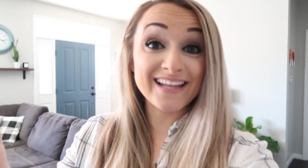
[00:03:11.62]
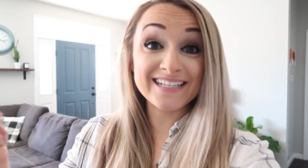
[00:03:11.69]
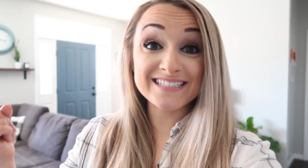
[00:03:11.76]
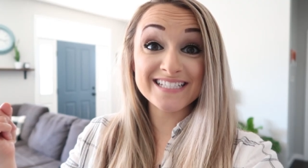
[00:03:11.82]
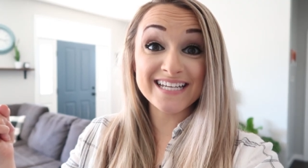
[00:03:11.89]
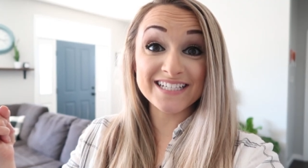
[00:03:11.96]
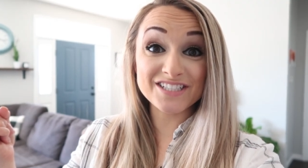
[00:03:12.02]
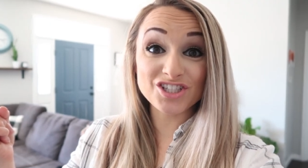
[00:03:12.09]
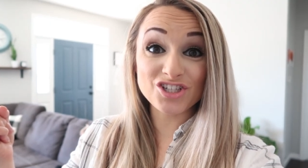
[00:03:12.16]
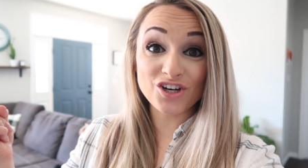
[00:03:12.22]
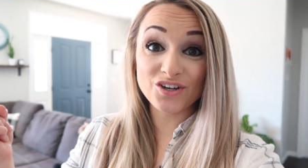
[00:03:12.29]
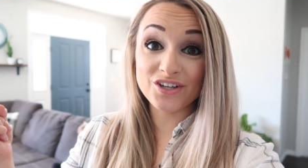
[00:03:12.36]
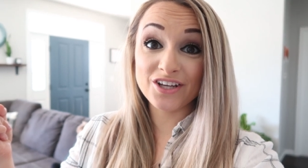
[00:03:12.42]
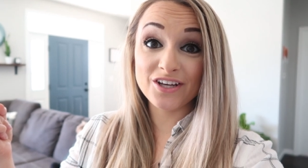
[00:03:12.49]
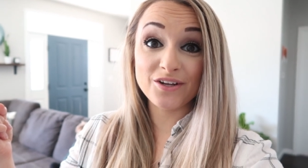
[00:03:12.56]
Let's get
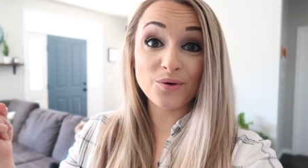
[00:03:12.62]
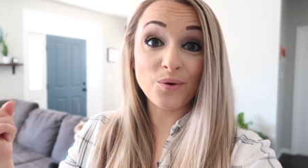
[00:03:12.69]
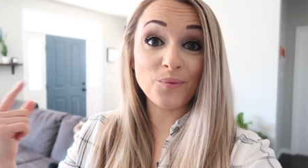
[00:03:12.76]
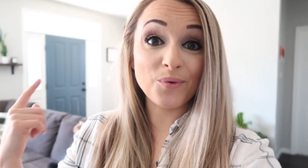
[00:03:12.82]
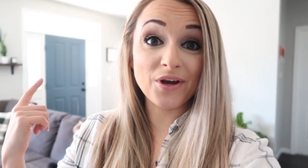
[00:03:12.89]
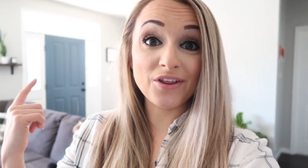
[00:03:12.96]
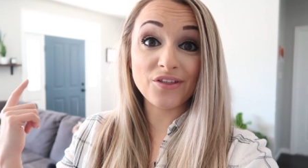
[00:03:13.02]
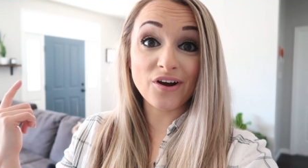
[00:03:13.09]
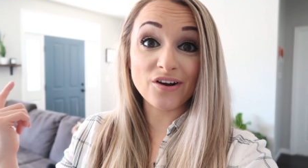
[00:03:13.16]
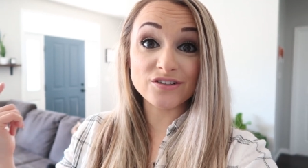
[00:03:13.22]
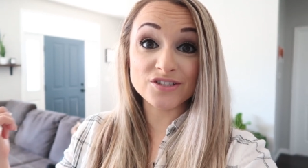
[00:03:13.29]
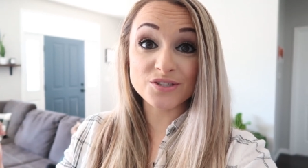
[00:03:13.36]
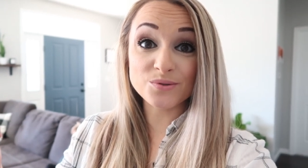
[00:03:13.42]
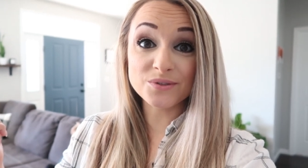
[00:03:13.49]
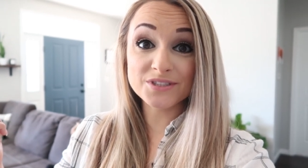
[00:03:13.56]
started with our
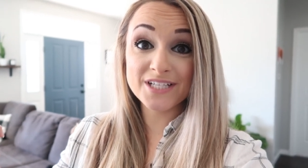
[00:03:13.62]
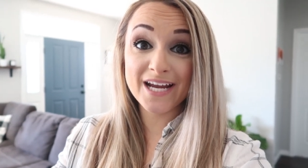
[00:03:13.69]
school